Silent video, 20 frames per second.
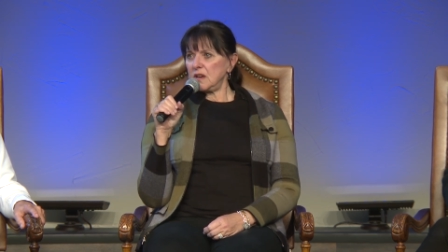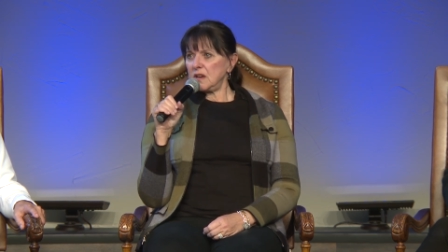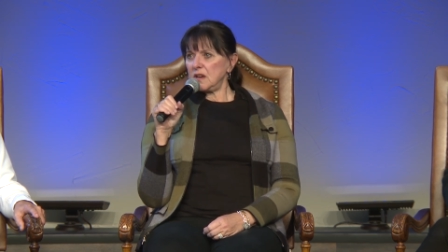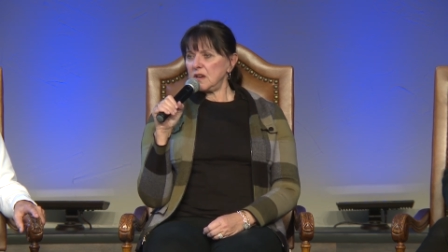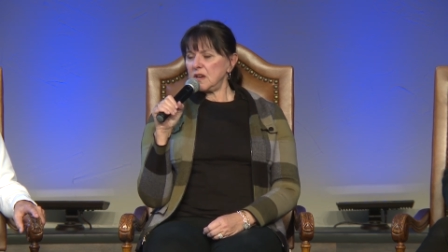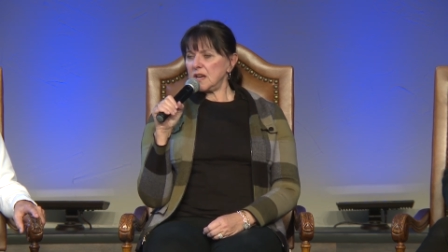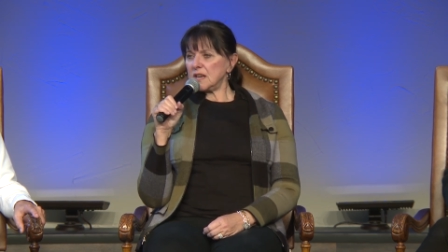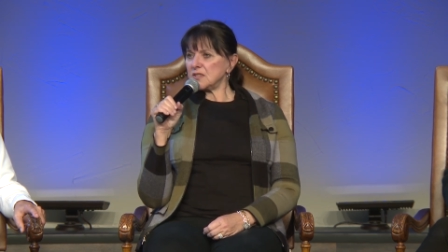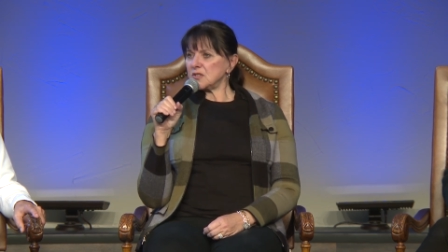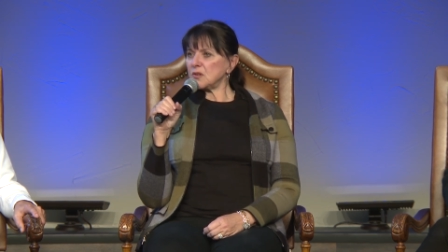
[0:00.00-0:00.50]

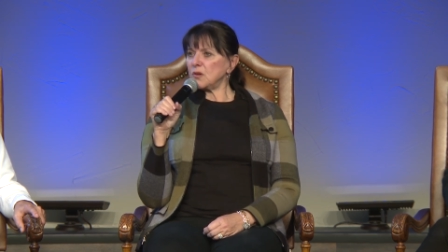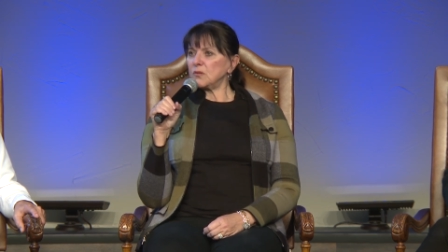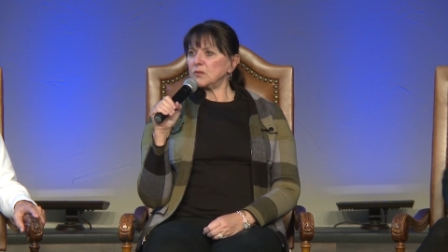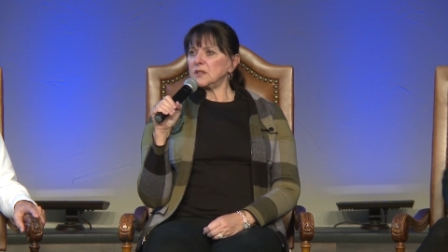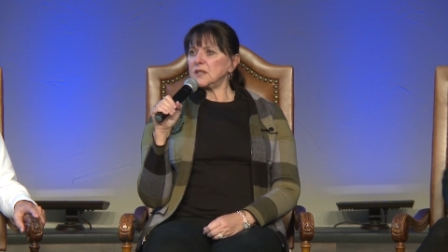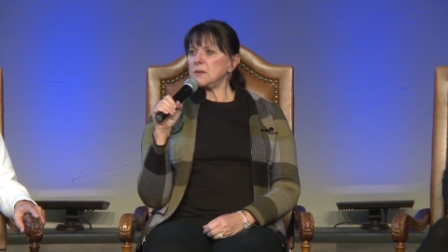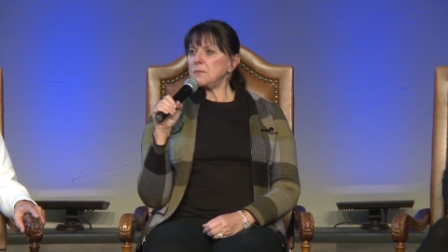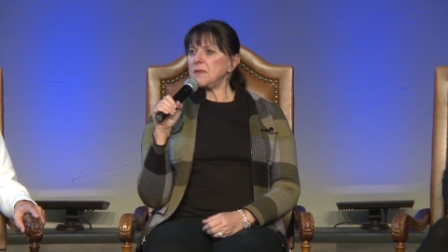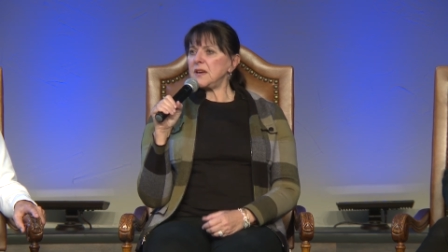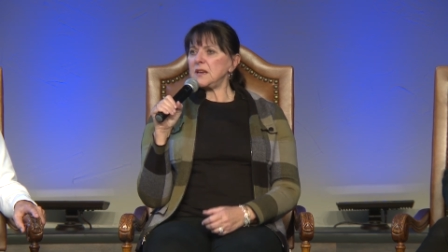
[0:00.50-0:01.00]
has
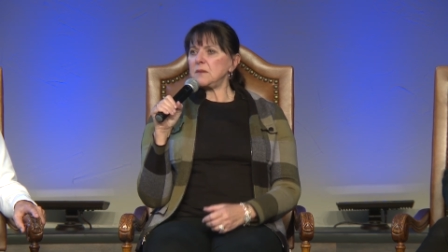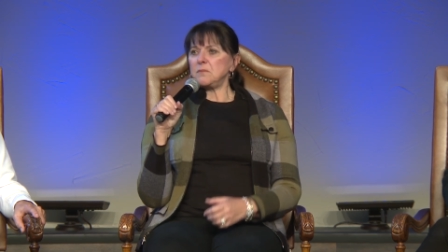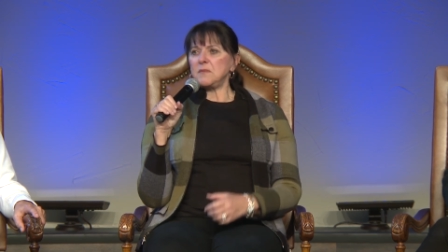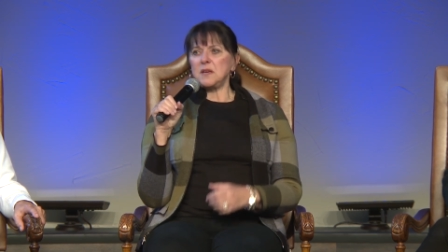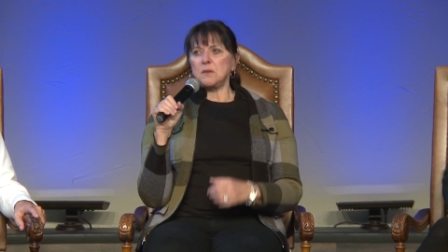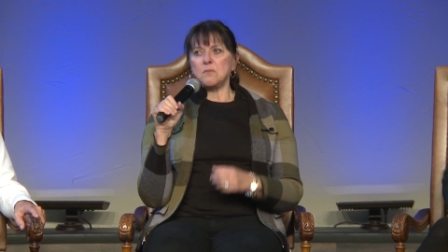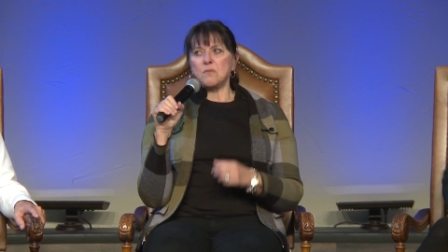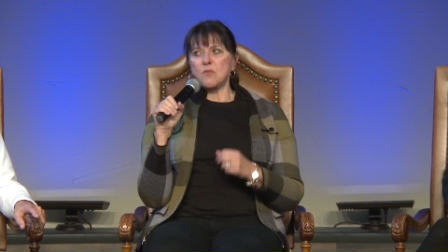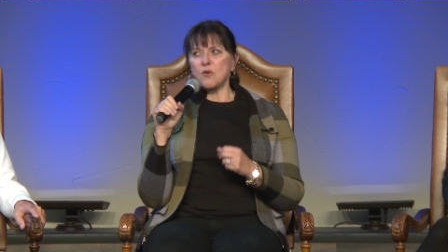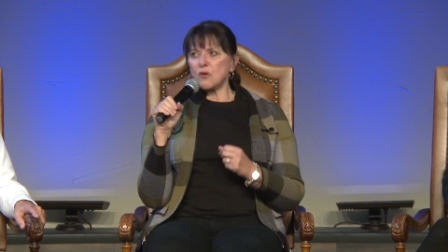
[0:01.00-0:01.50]
only made me
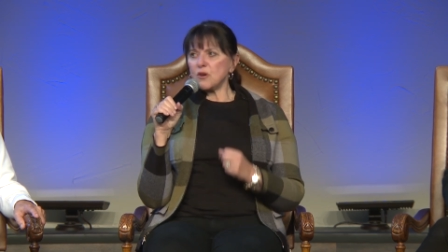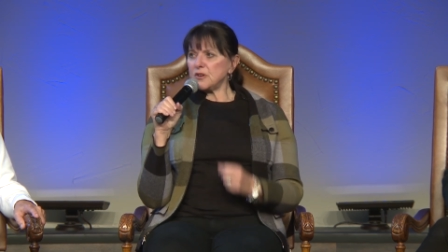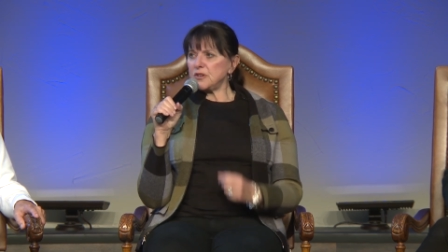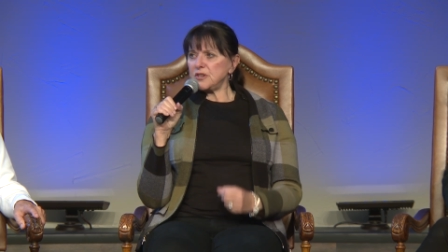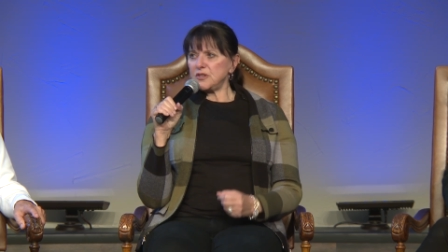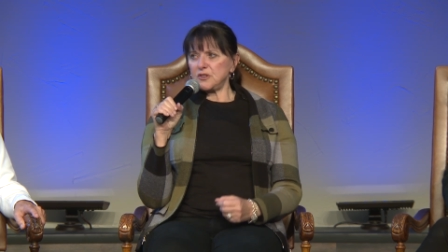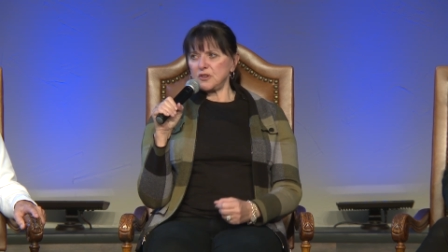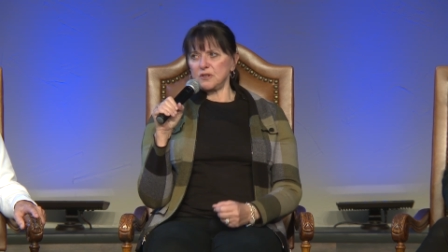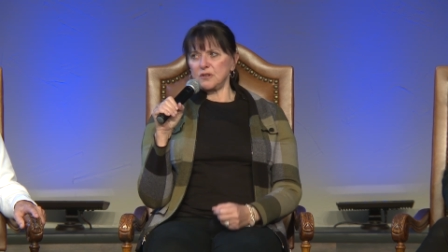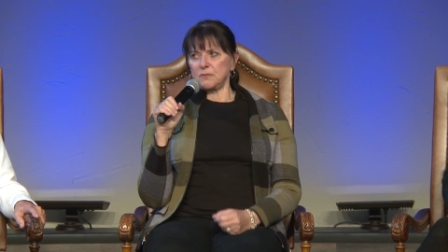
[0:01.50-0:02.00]
more
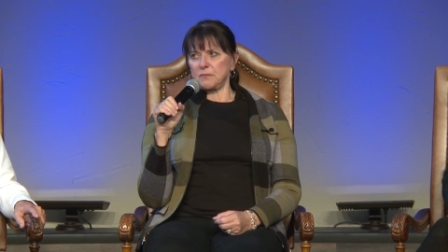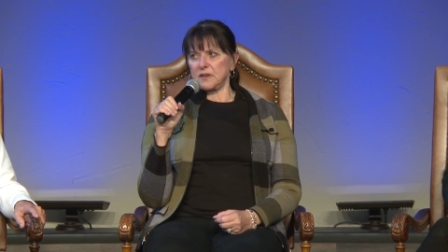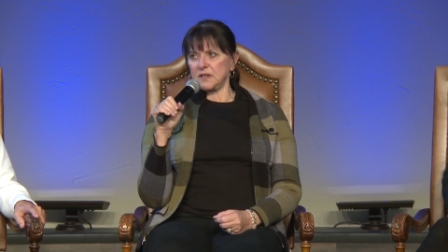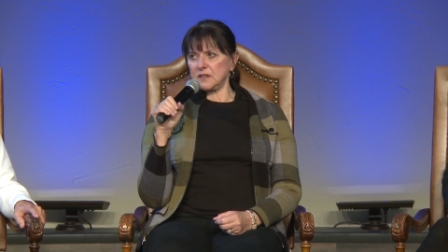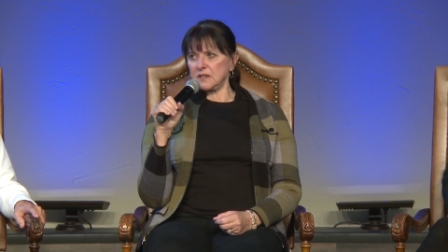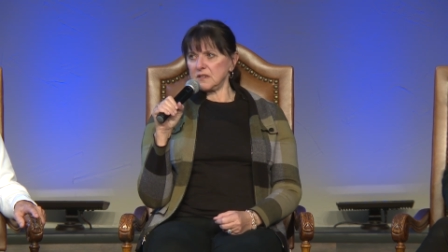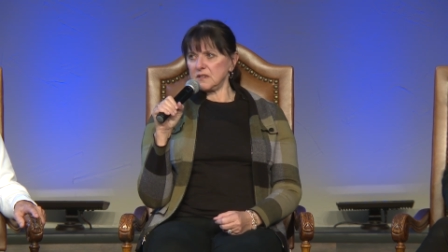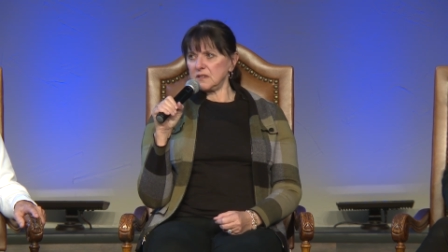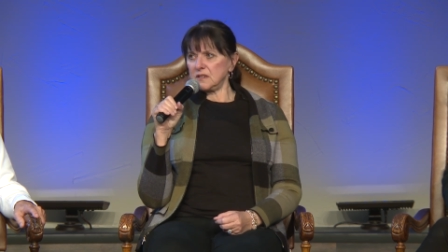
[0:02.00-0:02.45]
determined